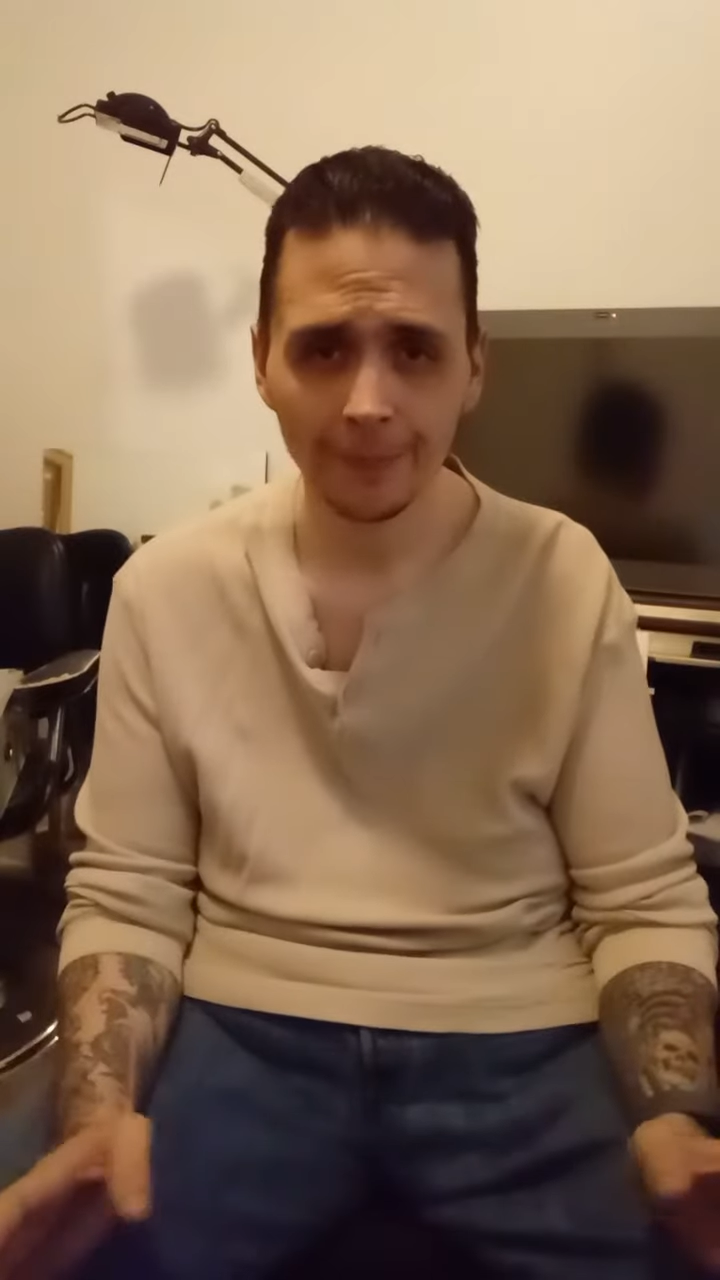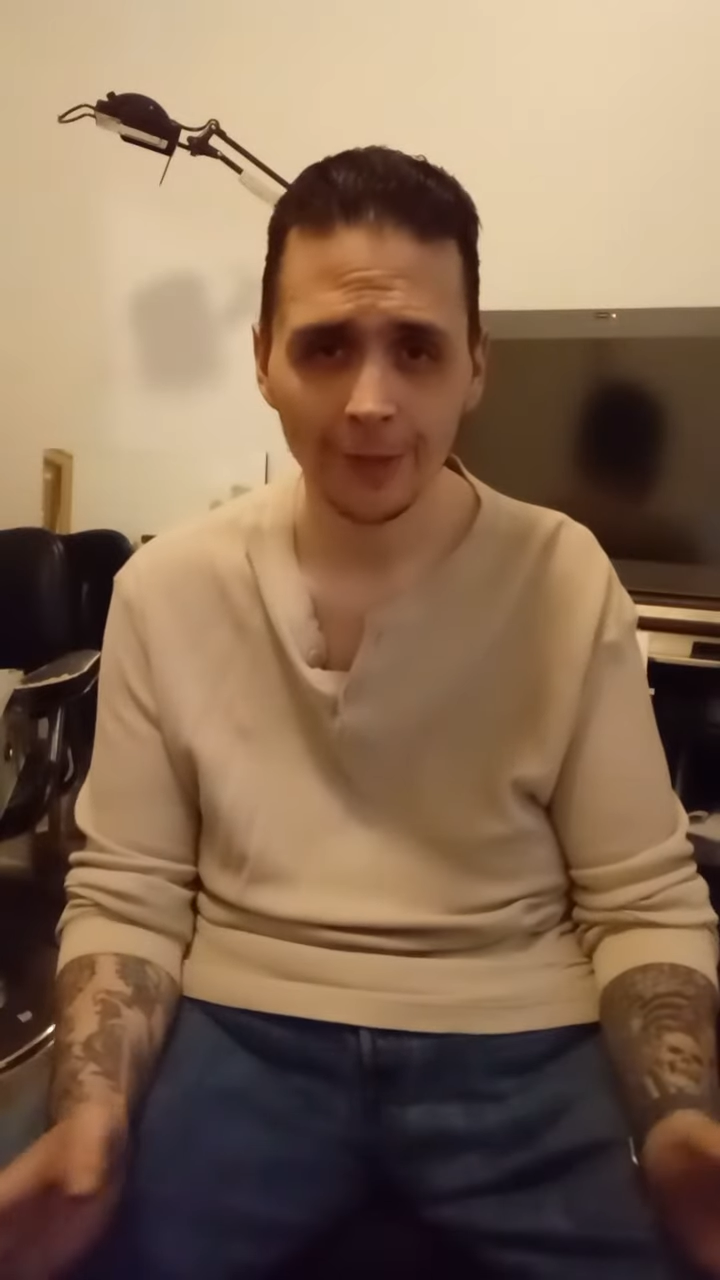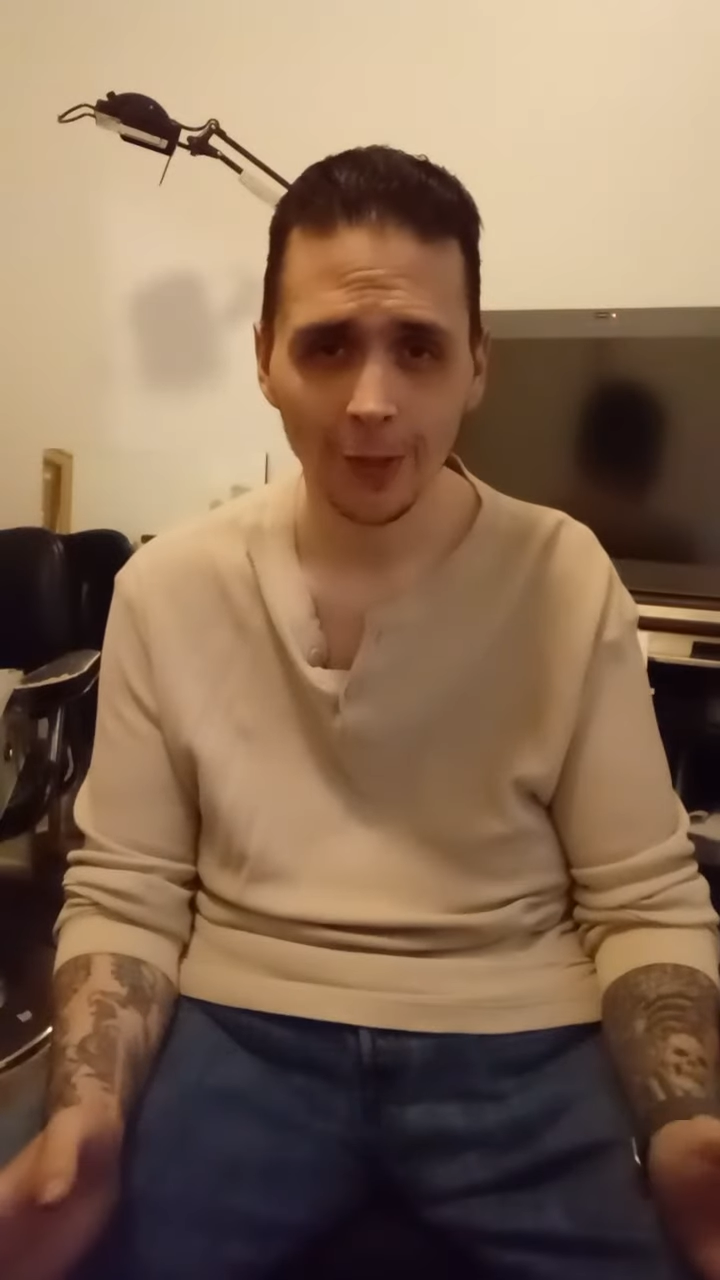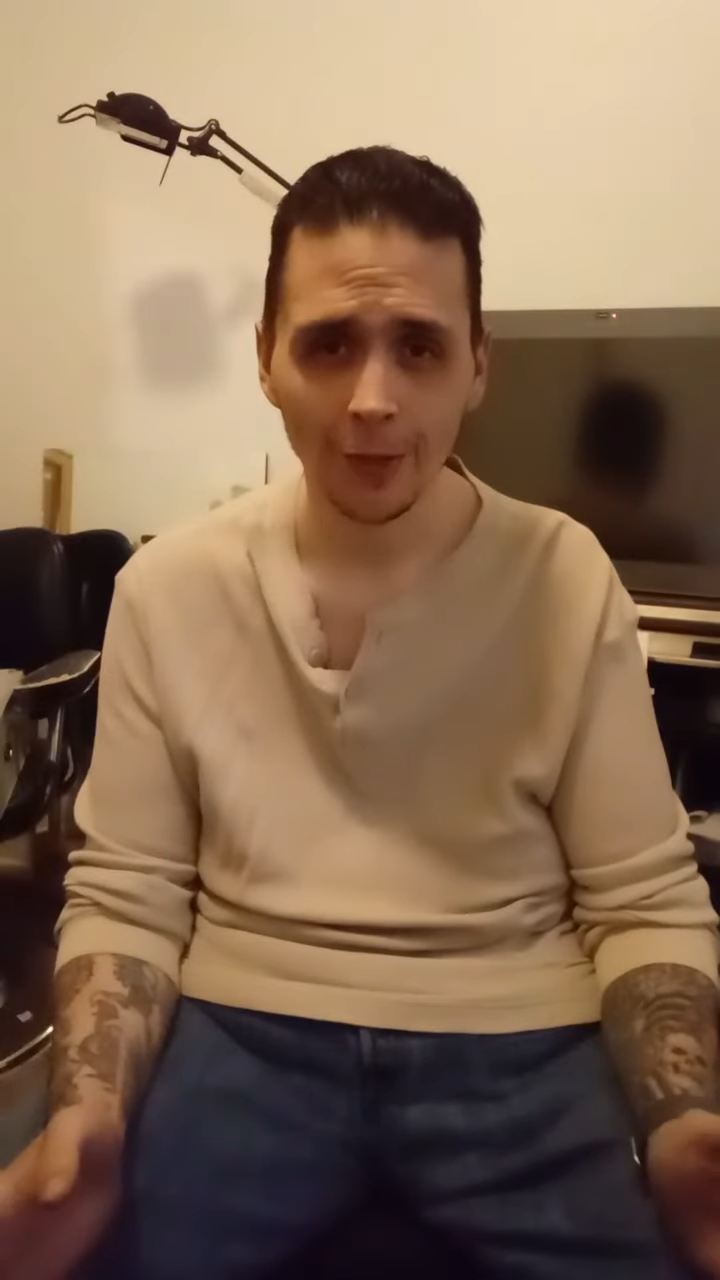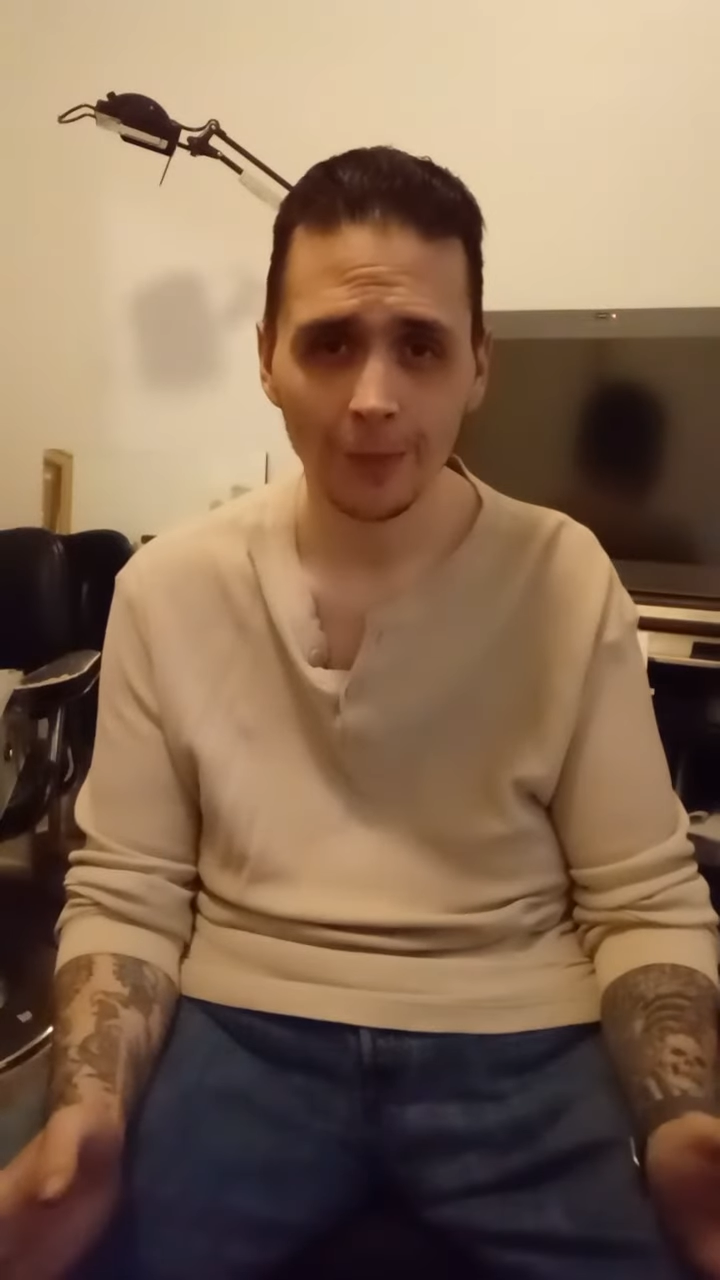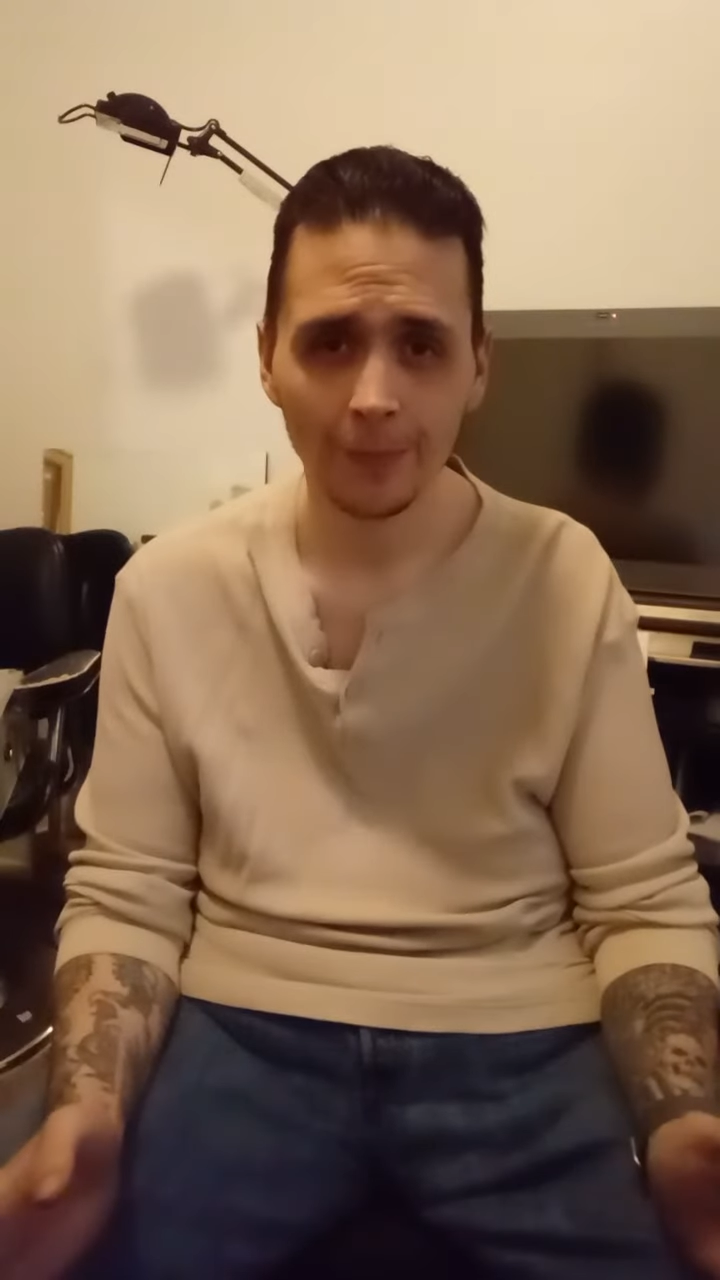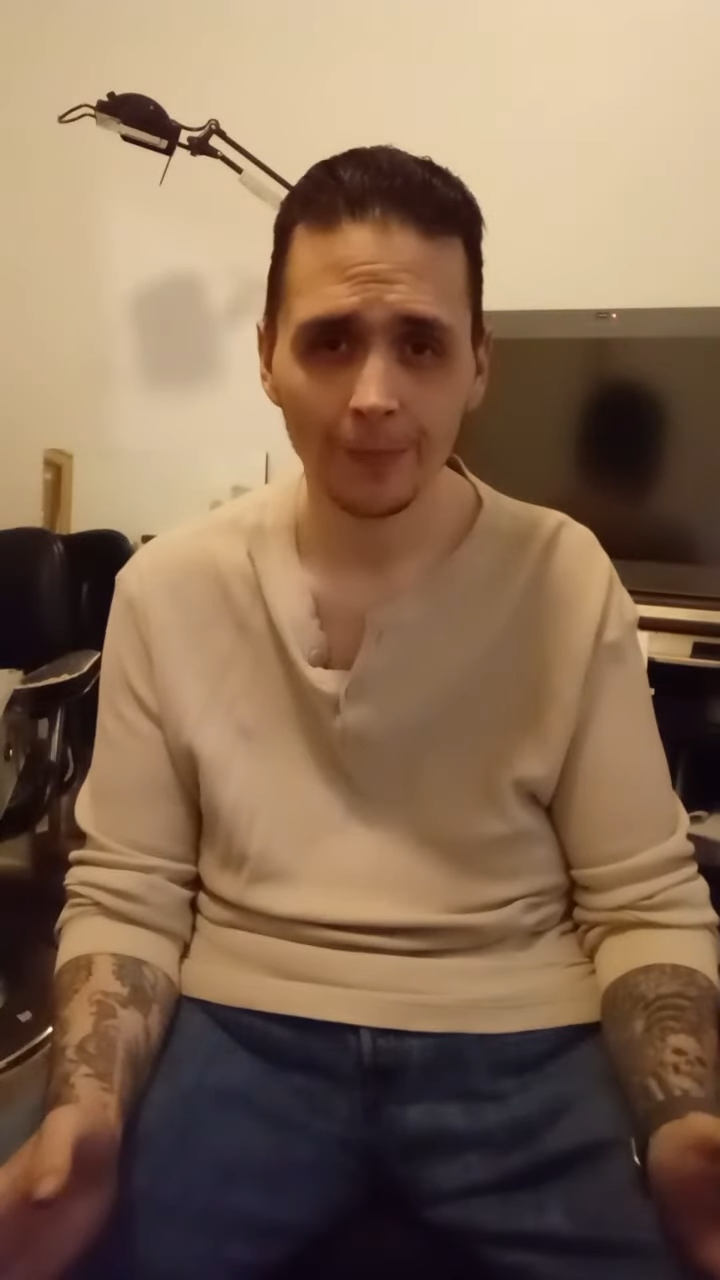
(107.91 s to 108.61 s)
So